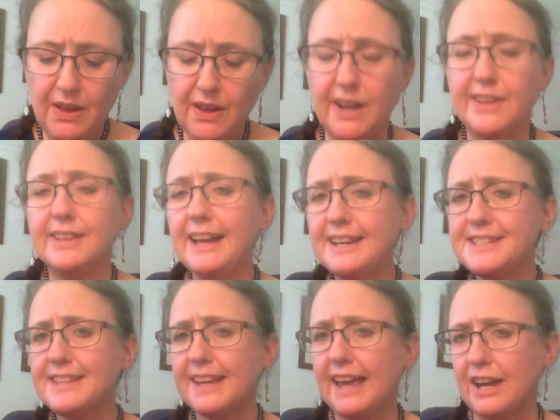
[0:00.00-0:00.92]
And the
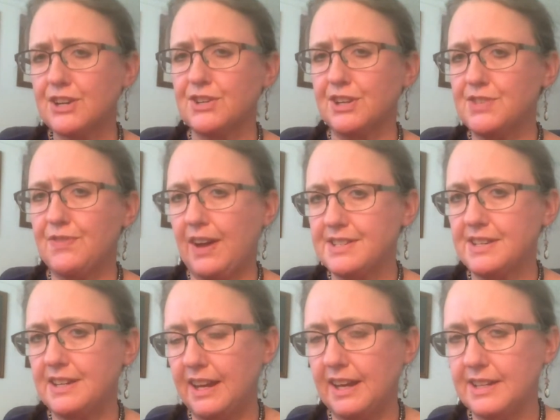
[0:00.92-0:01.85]
last thing actually it's
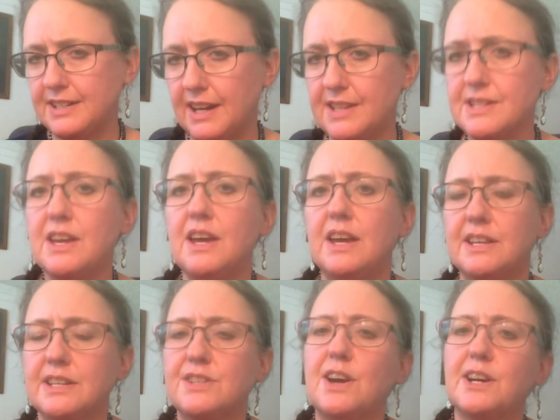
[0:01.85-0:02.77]
fascinating it does is
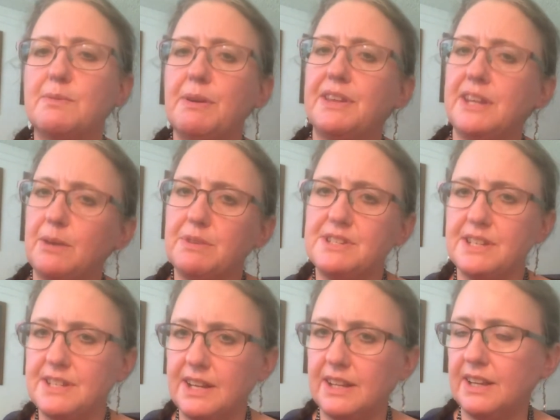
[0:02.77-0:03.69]
I talked about the numbness
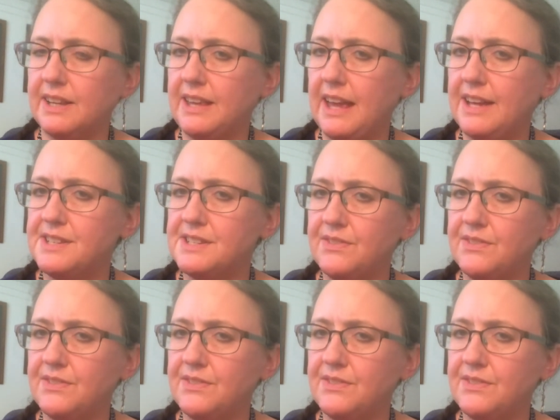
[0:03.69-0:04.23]
and tingling in the hands and